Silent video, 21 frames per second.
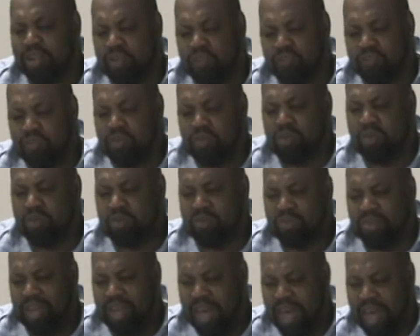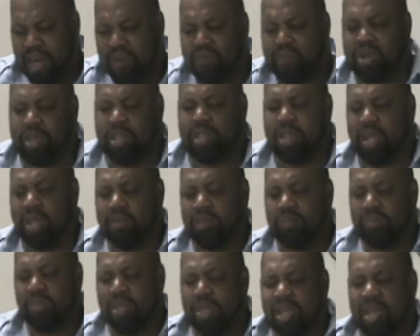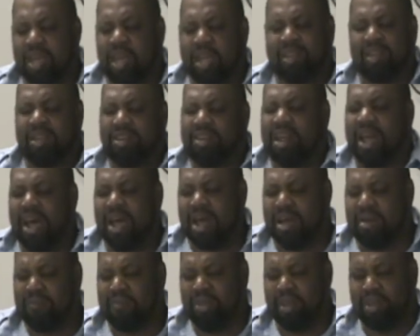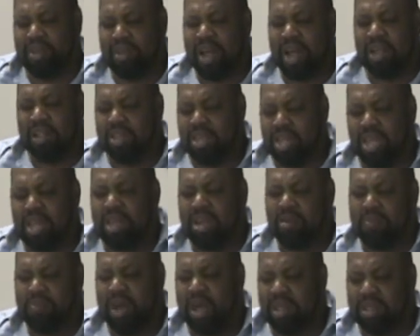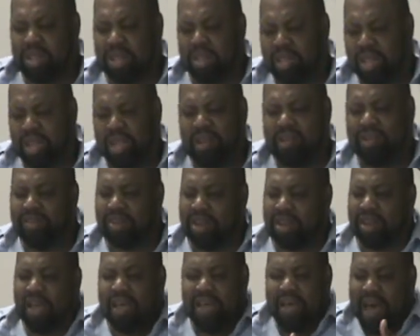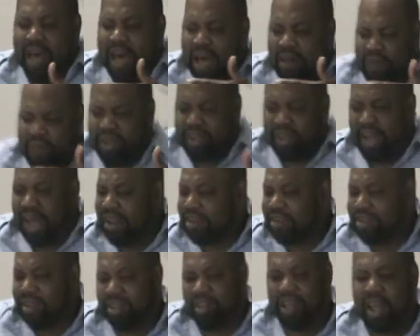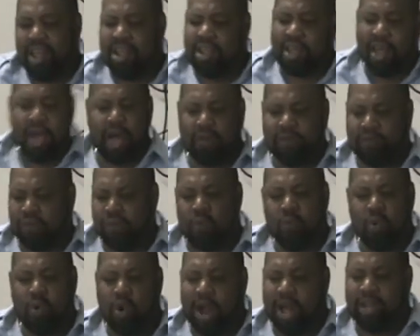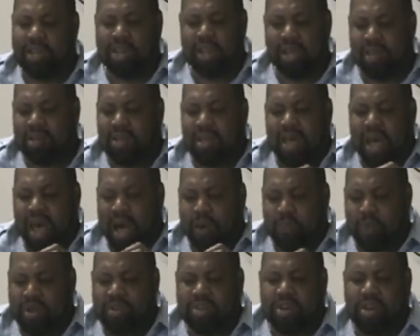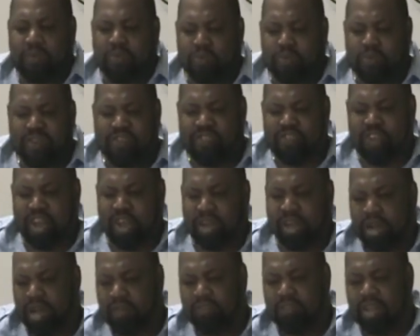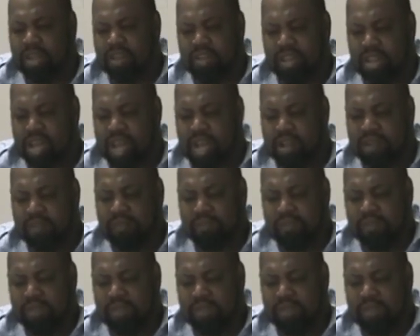controls everything. Mm-hmm. It's a time to start thinking about the things that I forgot to thank God for. I did. I wasn't appreciative of these things.